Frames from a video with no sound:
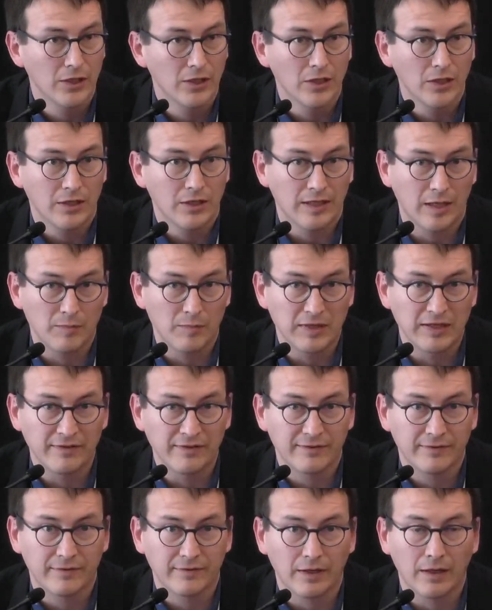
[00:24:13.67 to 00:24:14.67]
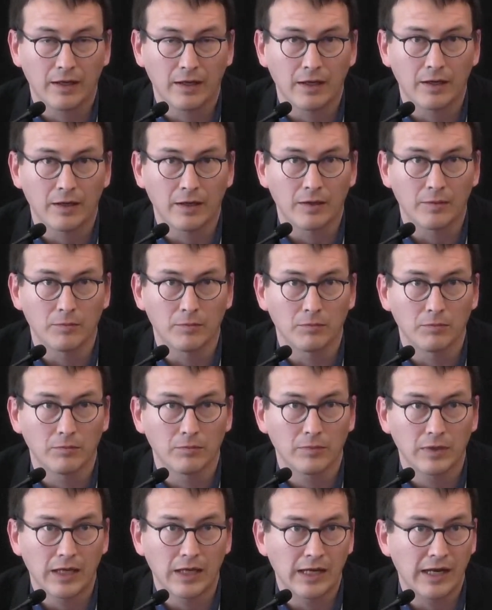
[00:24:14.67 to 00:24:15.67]
That means
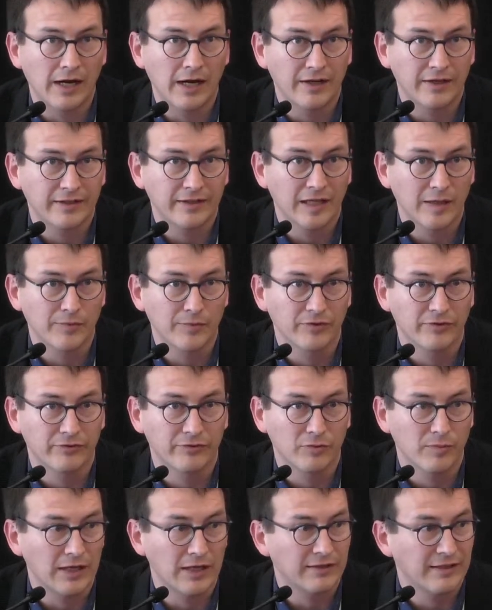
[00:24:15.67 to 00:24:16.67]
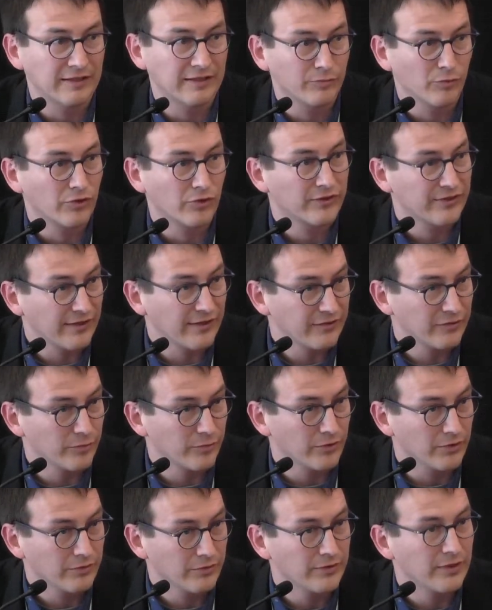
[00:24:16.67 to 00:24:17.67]
AI that helps us to make things more
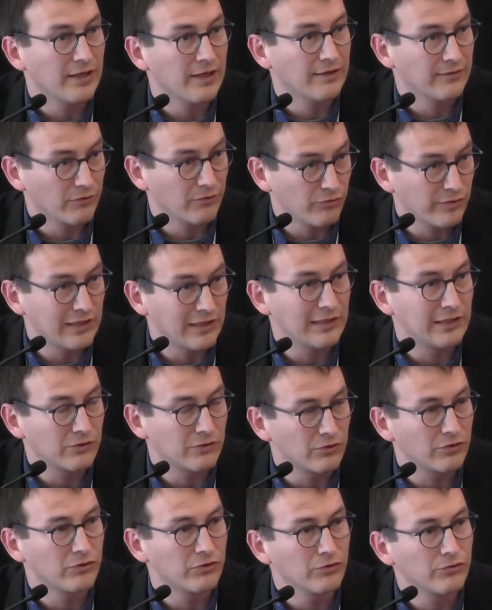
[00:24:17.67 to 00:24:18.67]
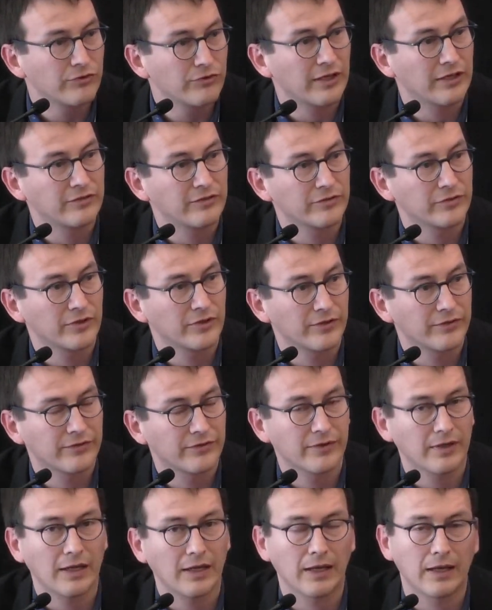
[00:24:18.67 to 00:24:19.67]
accessible is a really good use case for us.
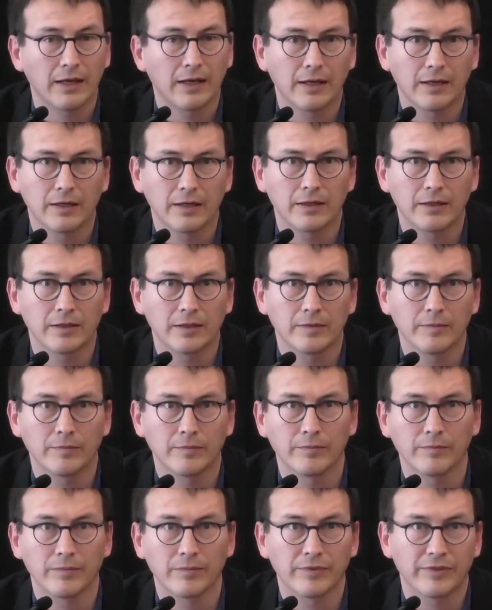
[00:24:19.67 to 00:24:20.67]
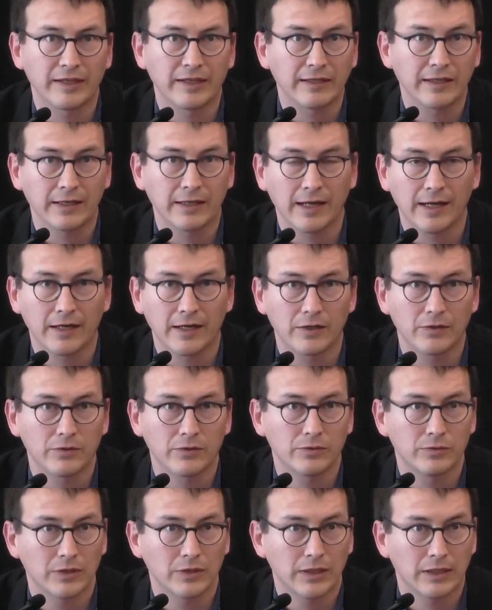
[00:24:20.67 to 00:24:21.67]
Thinking
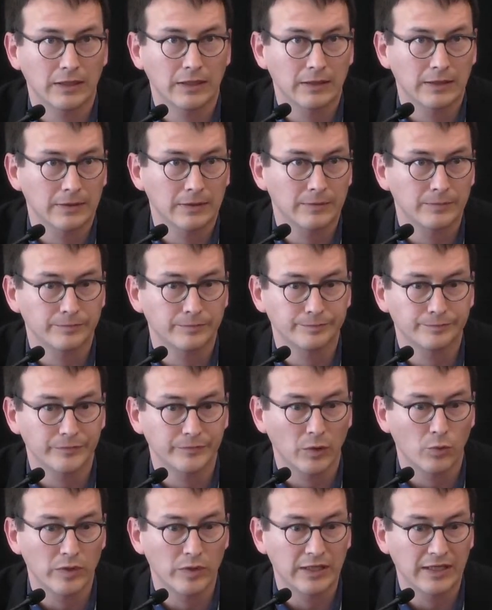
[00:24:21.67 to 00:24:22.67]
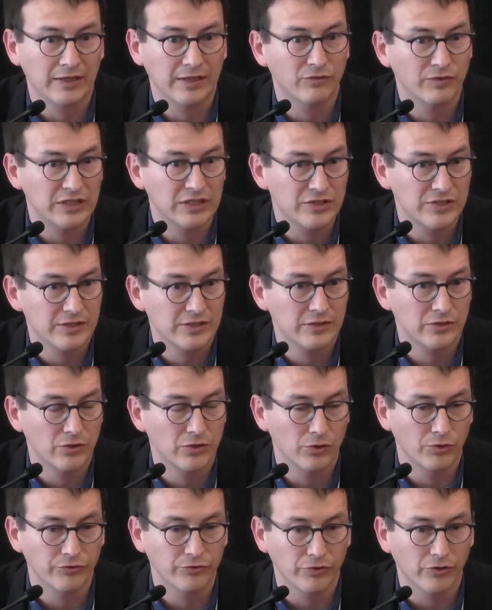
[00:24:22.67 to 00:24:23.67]
how we can reach
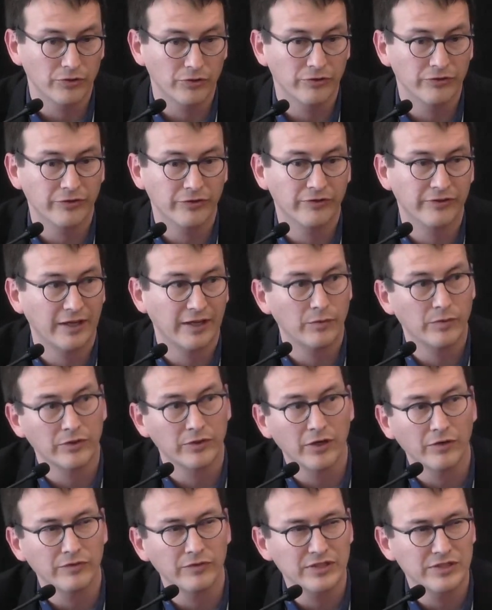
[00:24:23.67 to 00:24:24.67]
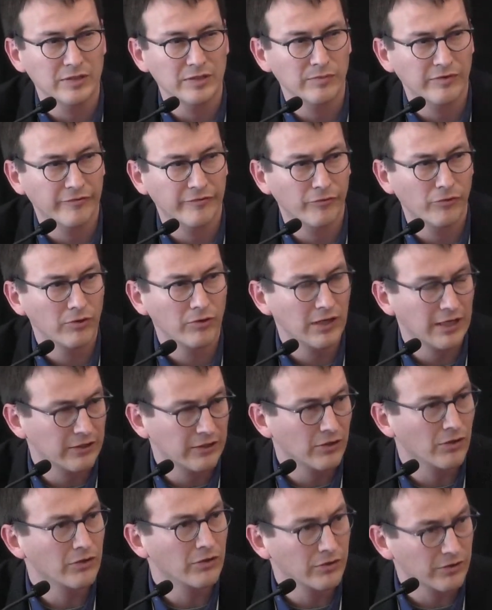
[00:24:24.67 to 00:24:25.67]
those audiences that we're not reaching before, like
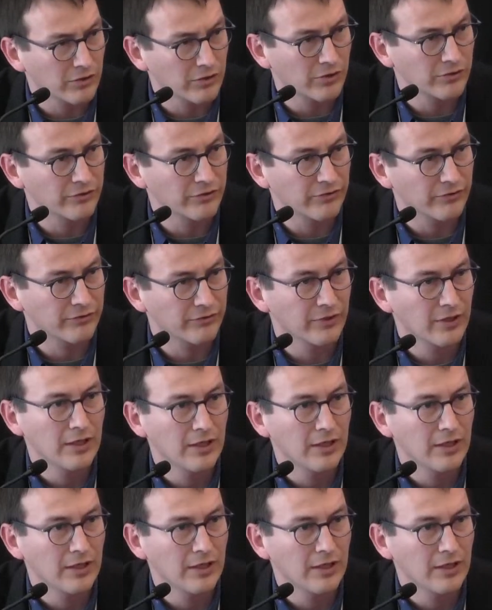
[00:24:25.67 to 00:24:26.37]
younger audiences.